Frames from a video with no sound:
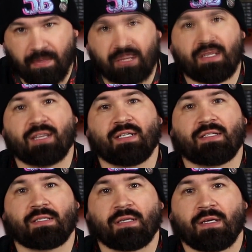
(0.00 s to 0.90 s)
It
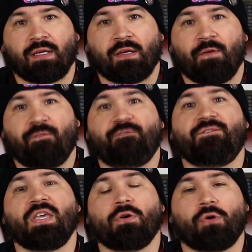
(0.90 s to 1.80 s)
doesn't
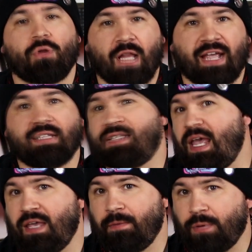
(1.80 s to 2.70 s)
feel like it's
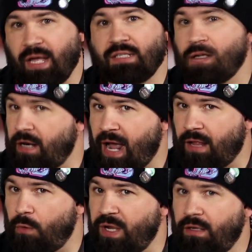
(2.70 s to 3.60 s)
taking place on
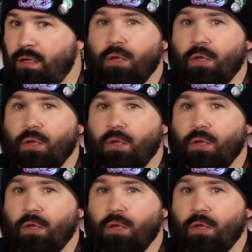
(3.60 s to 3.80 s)
Halloween,